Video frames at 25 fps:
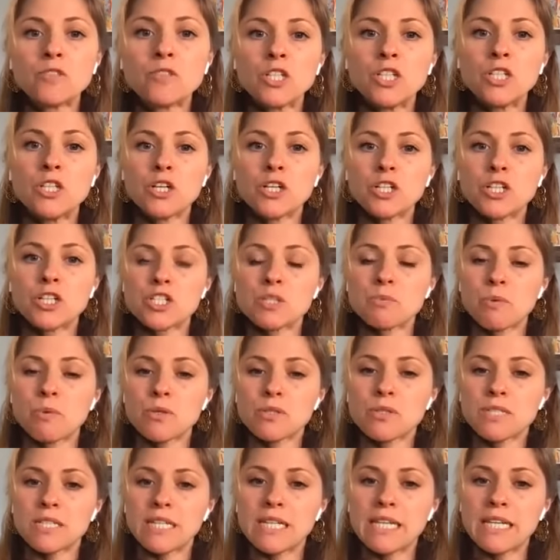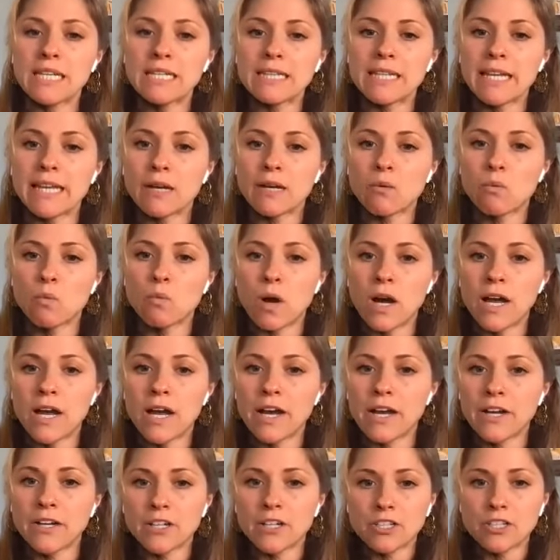You're supposed to eat like
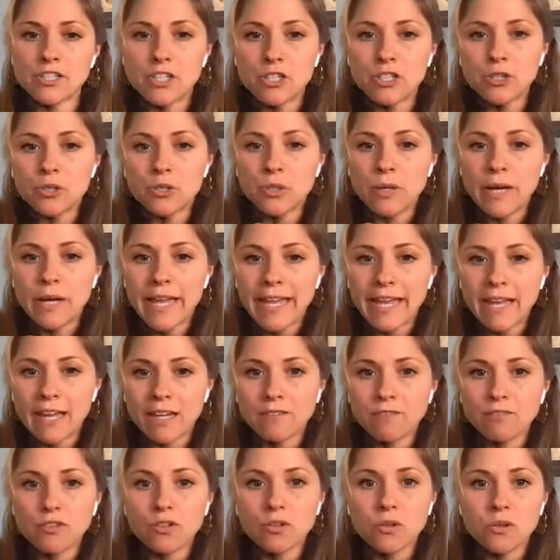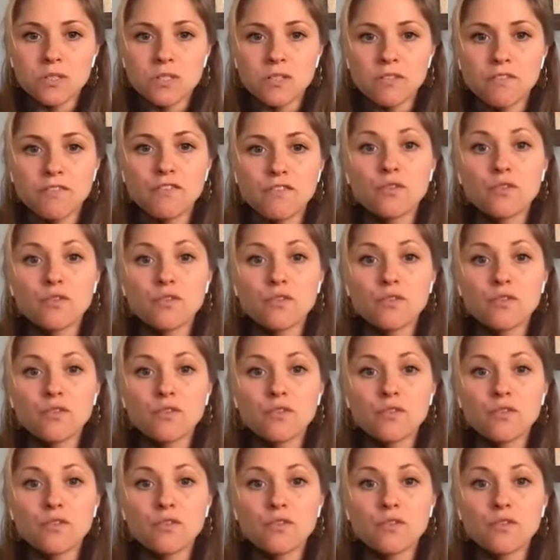1 or 2 handfuls of